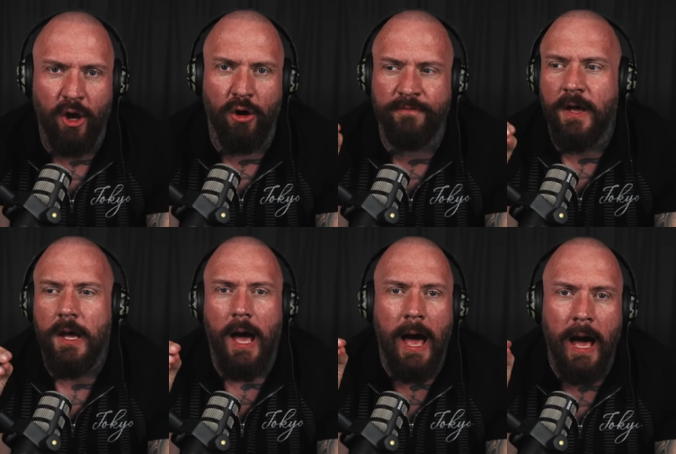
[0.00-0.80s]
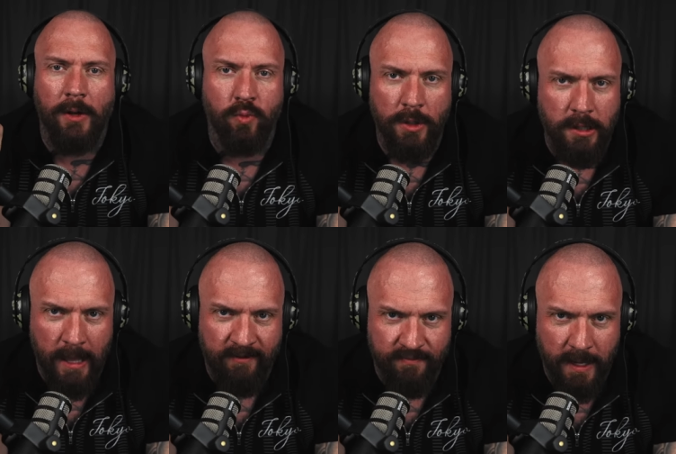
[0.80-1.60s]
of, I will
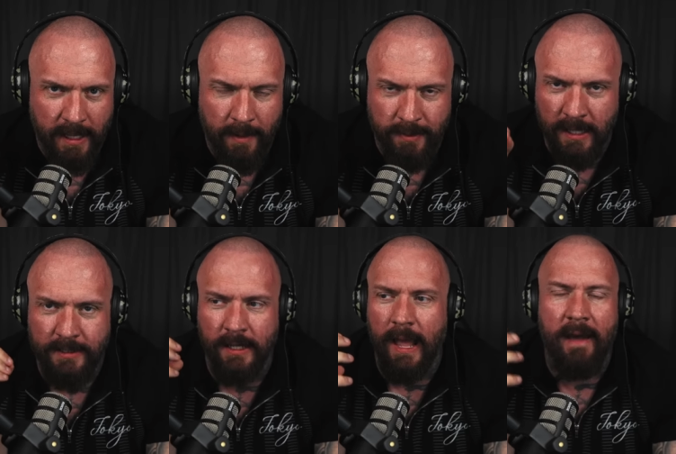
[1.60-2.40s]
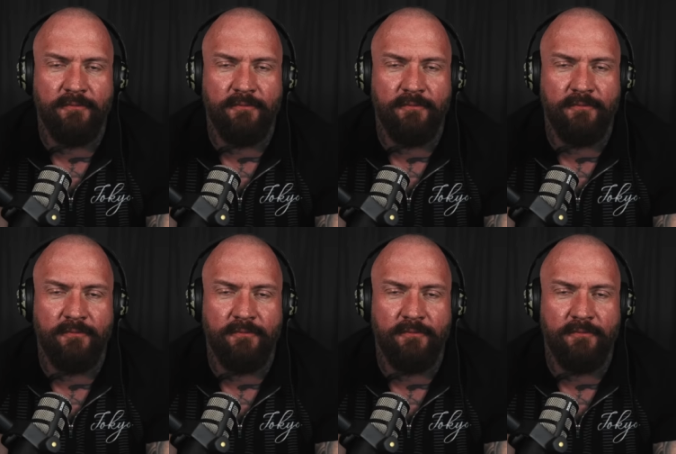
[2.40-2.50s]
have my happy ending.